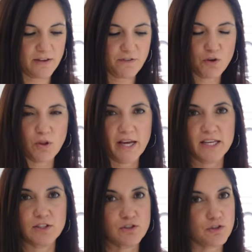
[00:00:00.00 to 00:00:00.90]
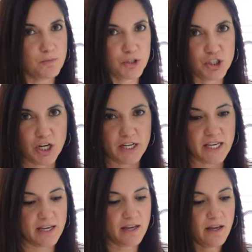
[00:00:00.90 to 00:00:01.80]
If you like it super
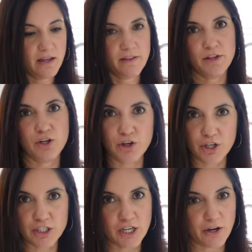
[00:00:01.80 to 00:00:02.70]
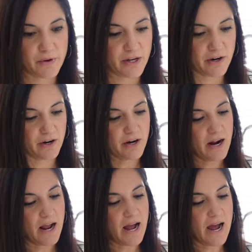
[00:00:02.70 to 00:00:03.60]
chunky, then you're good to go here.
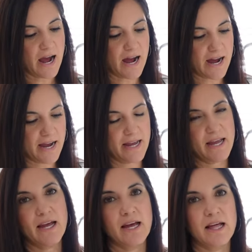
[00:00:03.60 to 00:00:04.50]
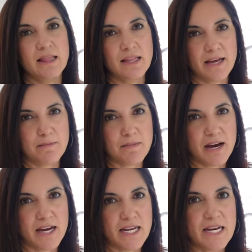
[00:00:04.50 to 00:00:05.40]
I like
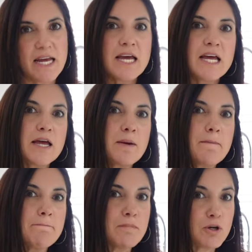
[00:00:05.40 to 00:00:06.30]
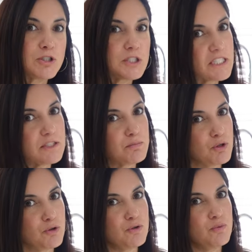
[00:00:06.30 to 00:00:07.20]
mine mostly
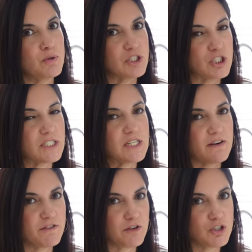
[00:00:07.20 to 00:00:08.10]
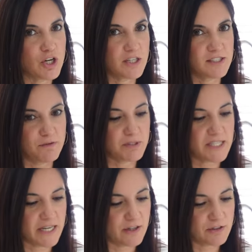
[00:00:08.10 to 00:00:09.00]
smooth with just a few chunks of
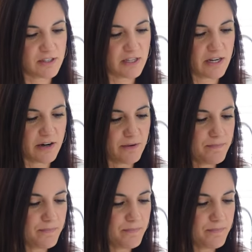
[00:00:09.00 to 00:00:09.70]
potatoes in there.